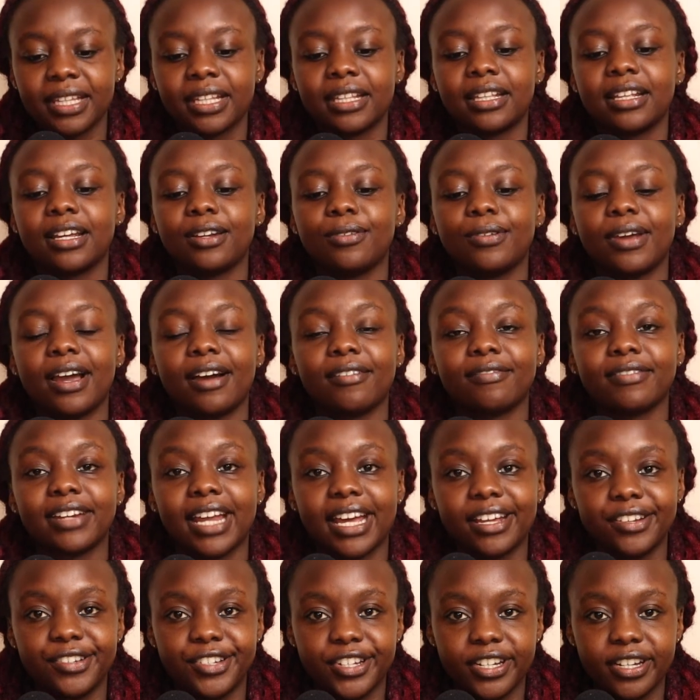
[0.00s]
Then we have
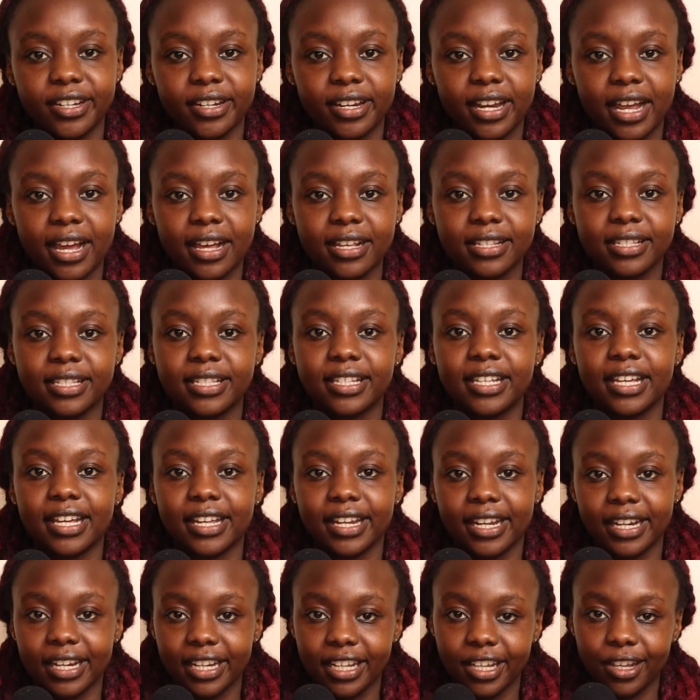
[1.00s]
Nigeria,
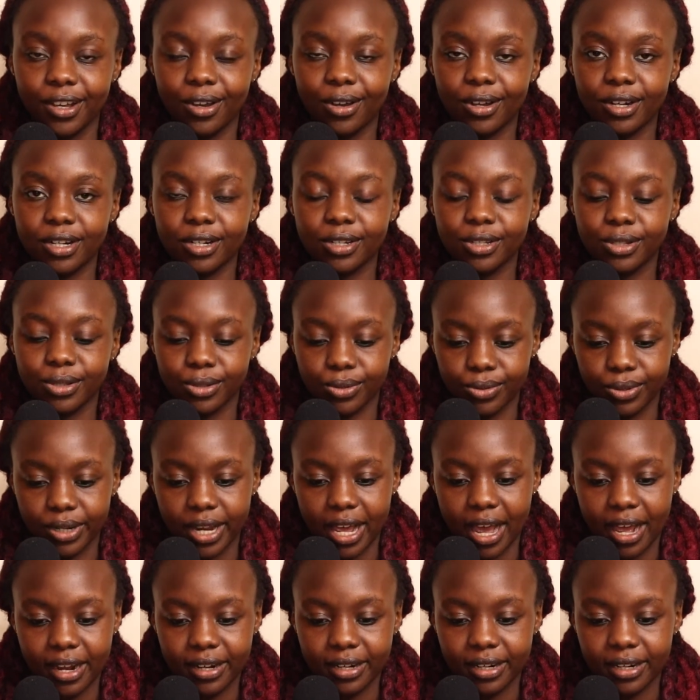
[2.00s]
Sierra Leone,
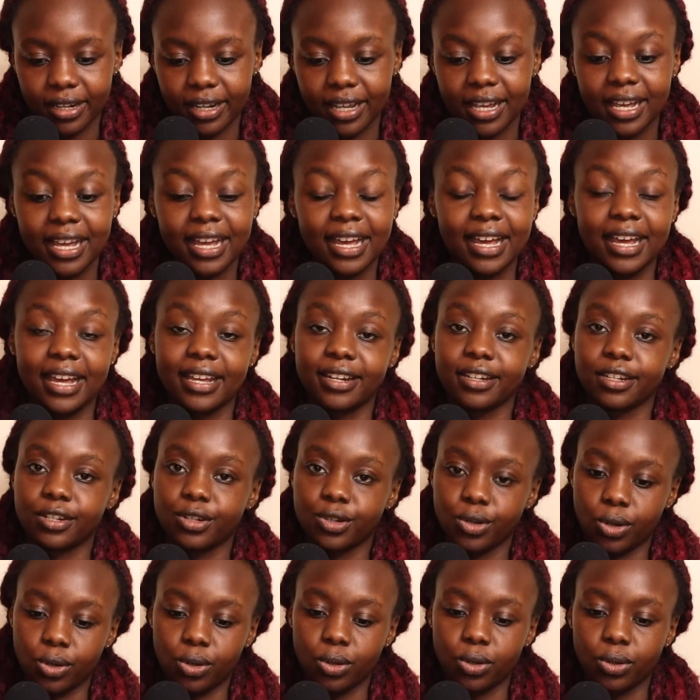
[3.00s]
Sudan, and
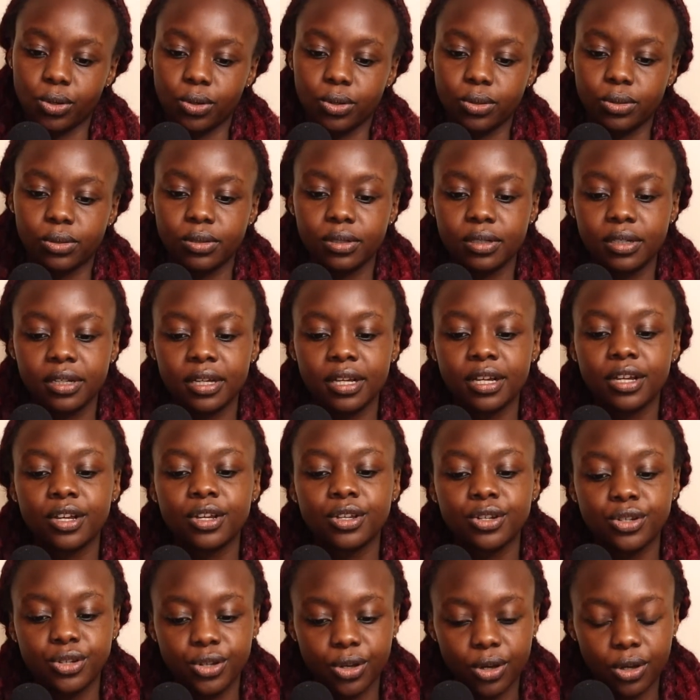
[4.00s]
Togo.
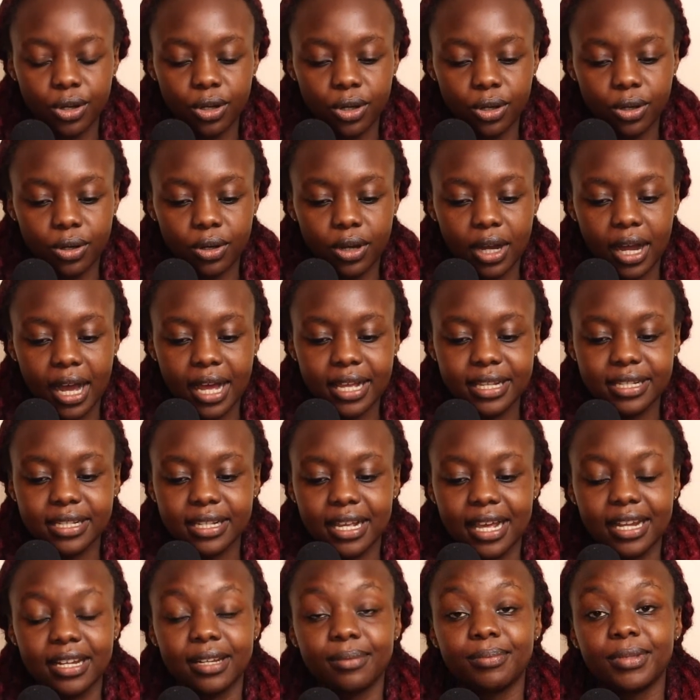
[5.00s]
Togo has
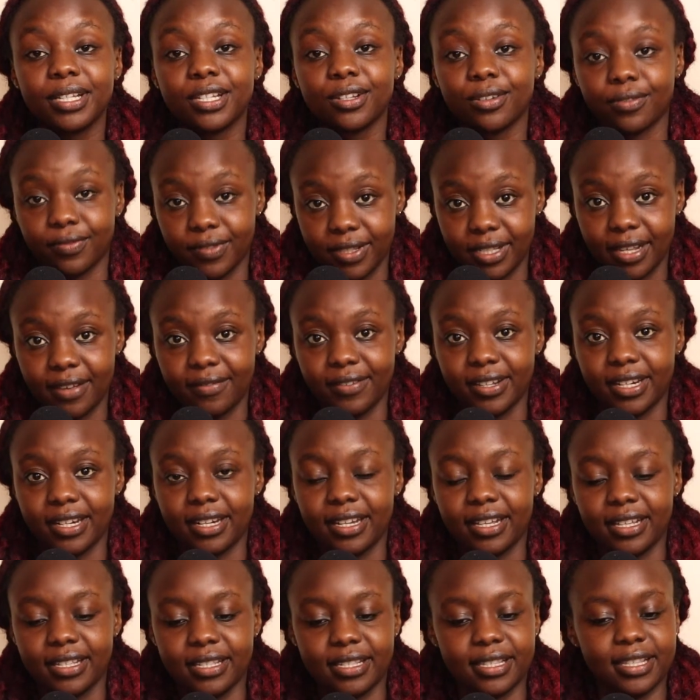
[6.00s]
a limit of 7
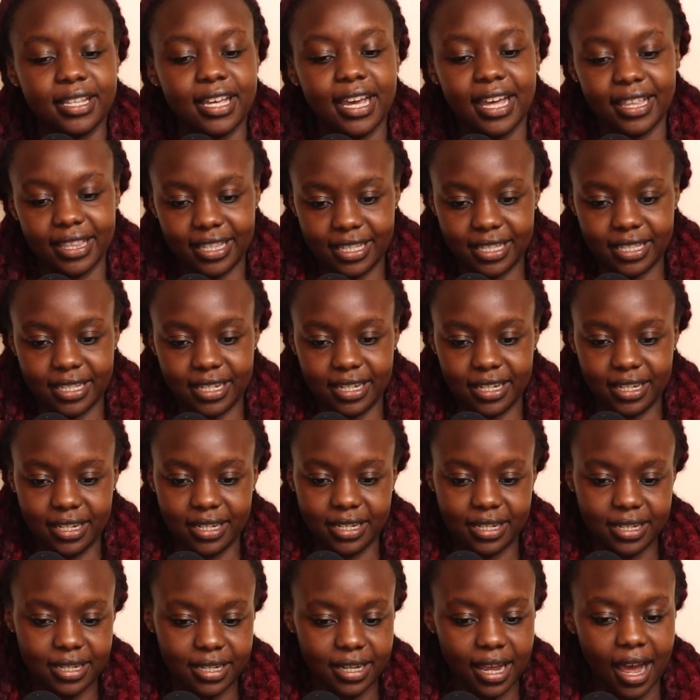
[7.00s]
days. The others
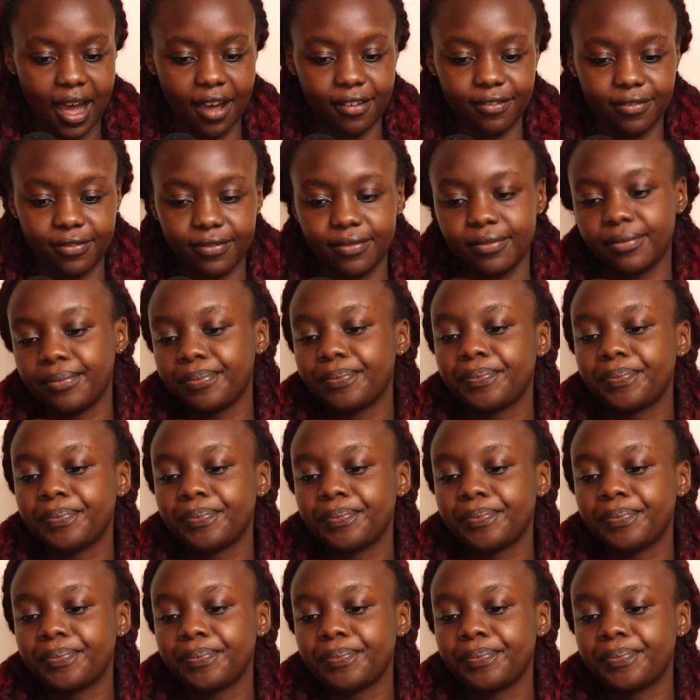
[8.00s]
didn't have.